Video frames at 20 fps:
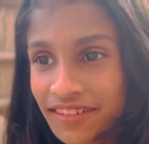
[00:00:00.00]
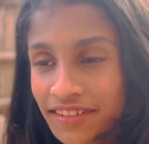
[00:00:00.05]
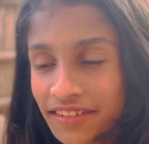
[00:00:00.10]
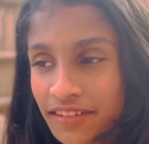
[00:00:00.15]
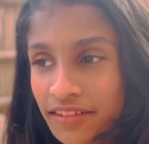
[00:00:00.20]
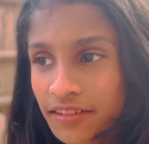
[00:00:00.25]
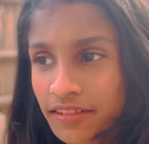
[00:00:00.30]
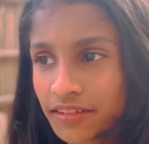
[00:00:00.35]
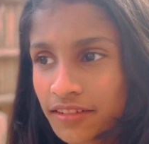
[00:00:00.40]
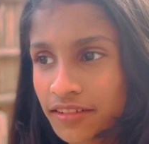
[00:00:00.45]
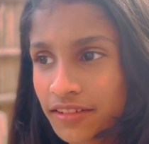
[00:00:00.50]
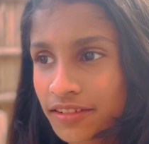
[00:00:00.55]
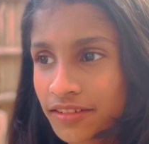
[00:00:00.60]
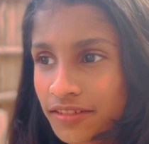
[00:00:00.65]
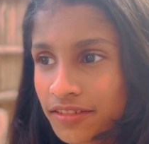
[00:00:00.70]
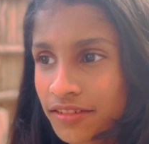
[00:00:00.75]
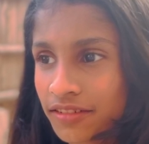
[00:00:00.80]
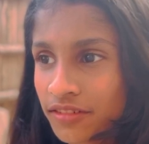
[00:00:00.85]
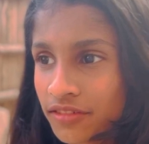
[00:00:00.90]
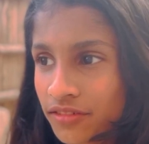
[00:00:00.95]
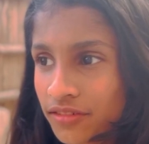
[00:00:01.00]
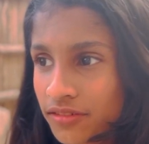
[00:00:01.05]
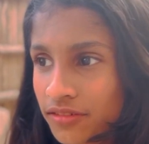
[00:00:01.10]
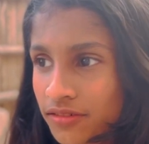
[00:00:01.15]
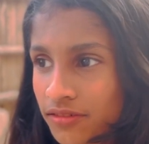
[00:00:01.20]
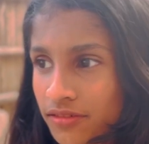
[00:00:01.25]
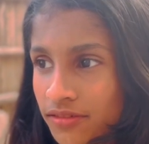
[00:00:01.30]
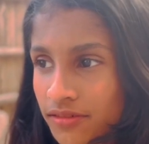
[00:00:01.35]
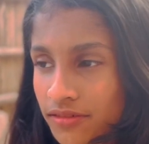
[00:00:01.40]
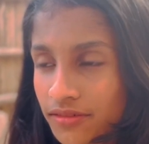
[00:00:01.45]

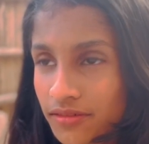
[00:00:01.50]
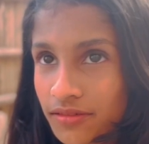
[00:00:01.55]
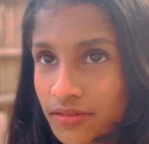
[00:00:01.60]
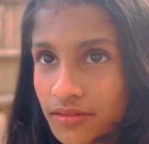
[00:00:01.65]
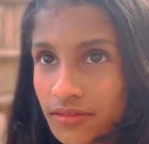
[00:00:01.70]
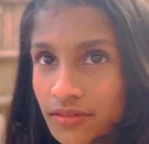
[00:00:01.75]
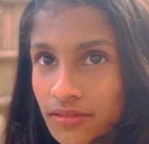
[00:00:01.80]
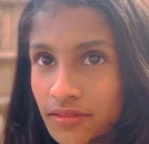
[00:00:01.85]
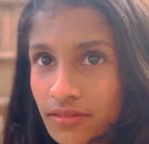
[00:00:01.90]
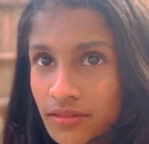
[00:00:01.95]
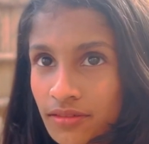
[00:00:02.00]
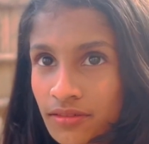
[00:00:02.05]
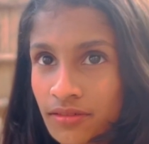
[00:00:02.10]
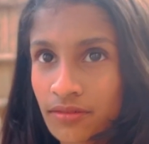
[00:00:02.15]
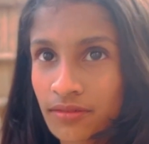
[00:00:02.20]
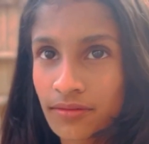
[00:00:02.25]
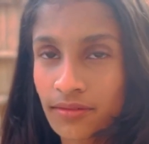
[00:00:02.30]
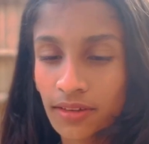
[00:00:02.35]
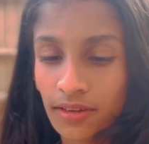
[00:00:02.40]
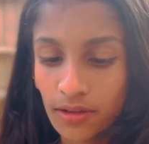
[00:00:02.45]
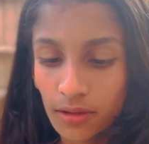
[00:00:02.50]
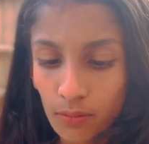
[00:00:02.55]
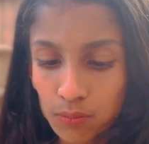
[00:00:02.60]
No one is speaking in this clip.